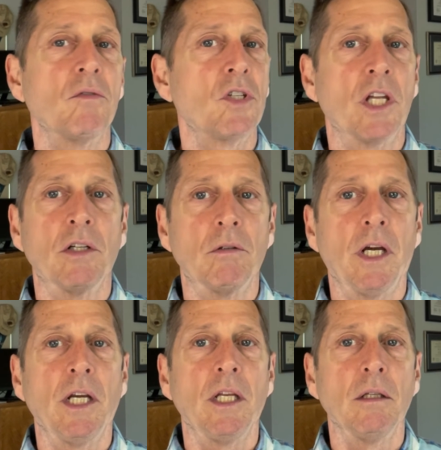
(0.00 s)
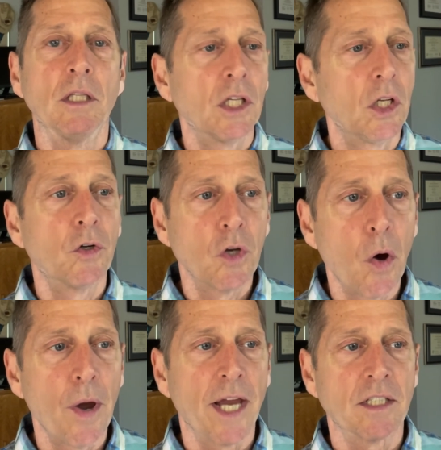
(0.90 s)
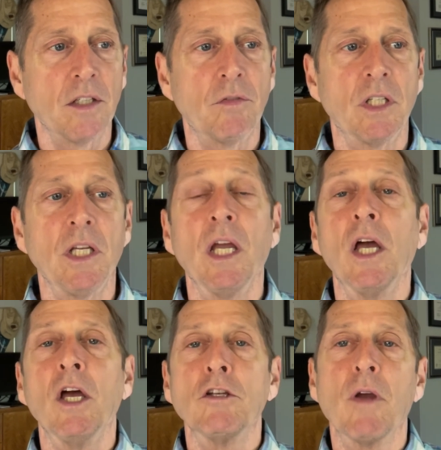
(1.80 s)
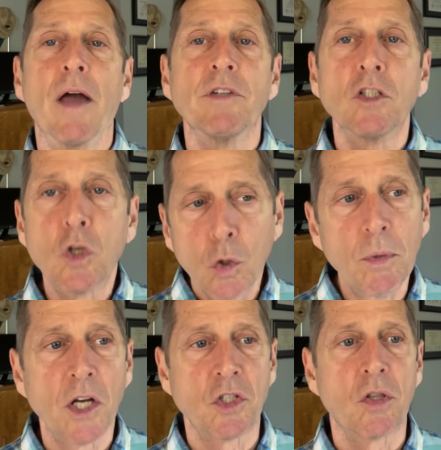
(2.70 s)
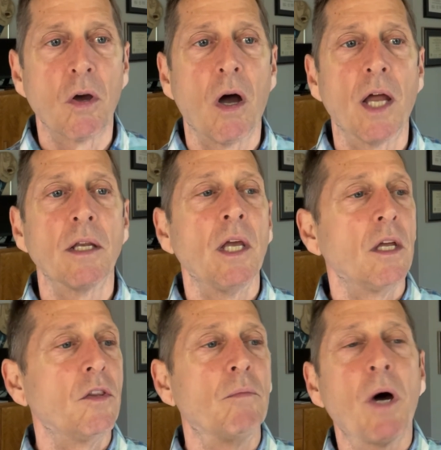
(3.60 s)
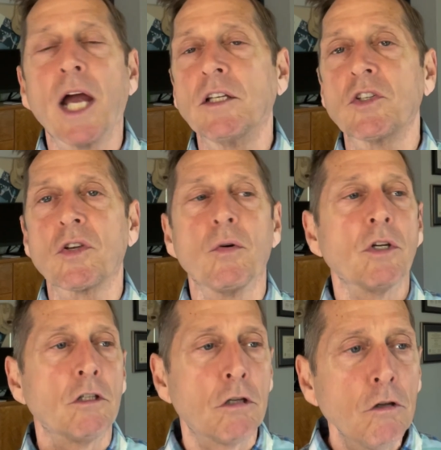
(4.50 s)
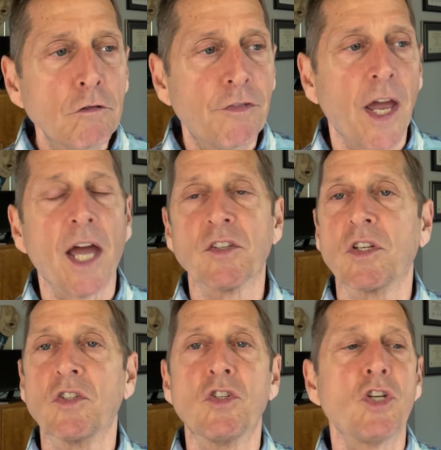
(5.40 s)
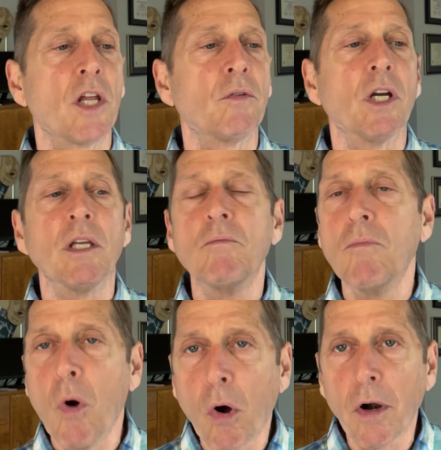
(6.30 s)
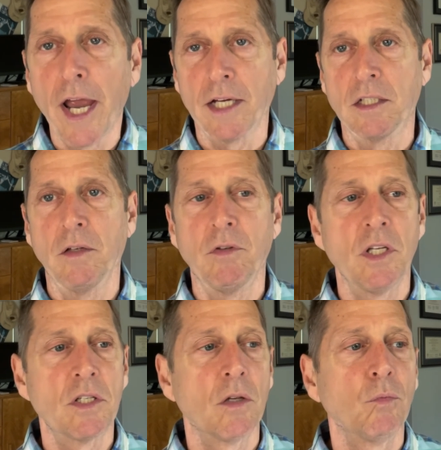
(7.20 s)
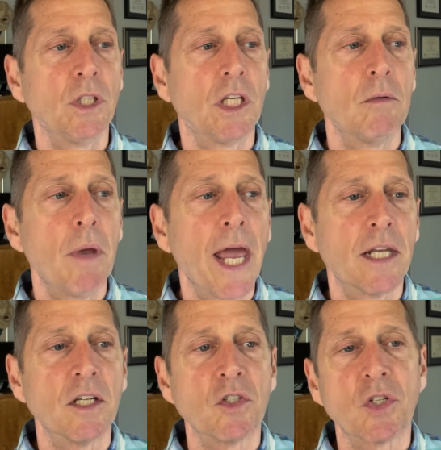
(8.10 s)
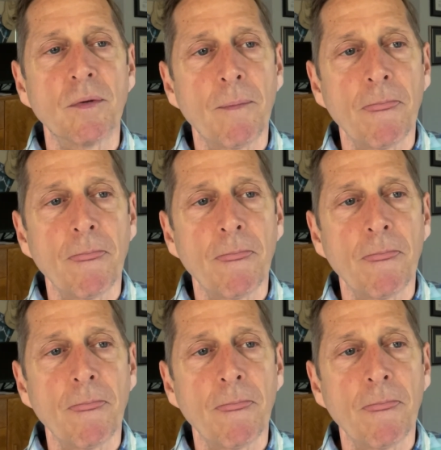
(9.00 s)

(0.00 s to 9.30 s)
generating little or no activity, to having too much thought. The mind is going too fast. It's generating more activities than we can manage.